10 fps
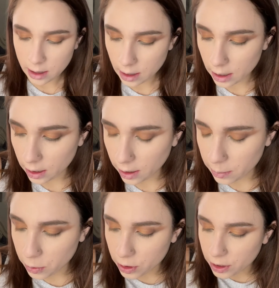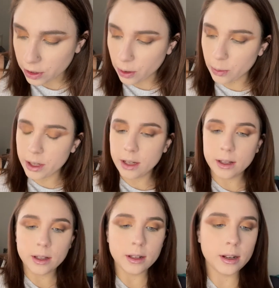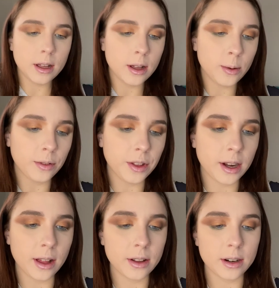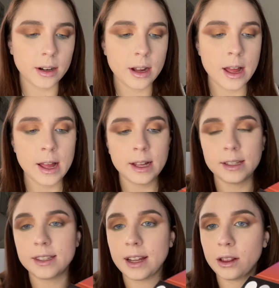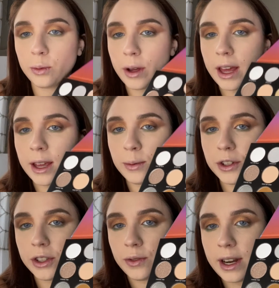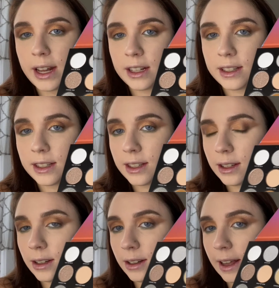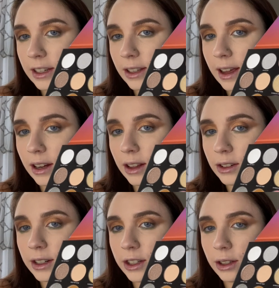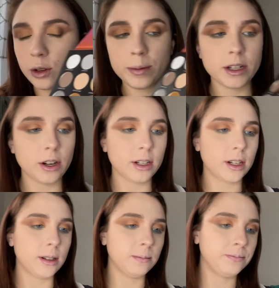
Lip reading: and I'm gonna go in with the color Sail Away, which is right next to that color. It's a little bit darker.